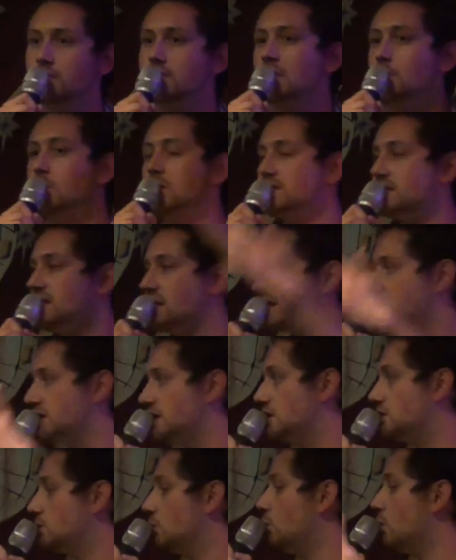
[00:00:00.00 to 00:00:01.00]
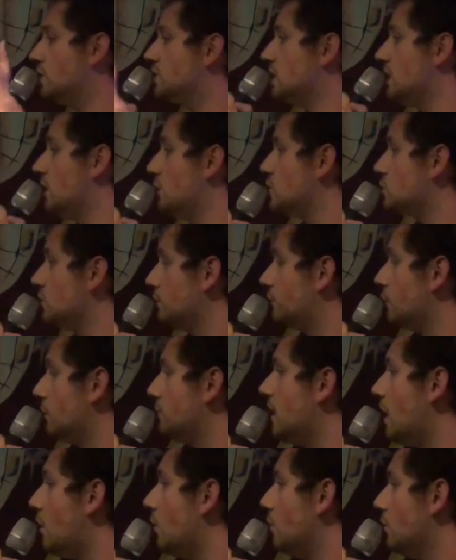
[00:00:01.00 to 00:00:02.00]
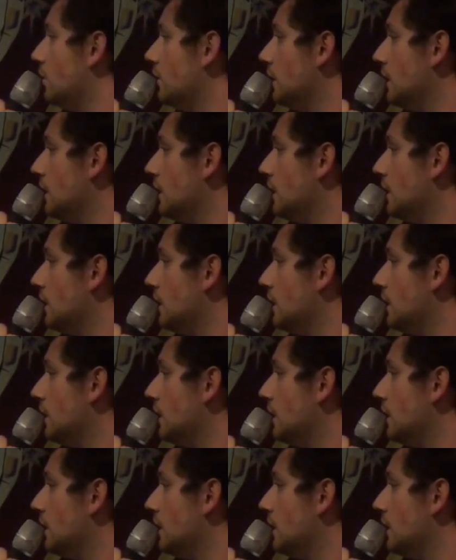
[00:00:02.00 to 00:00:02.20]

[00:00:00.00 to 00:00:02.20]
they will still exist one generation from now.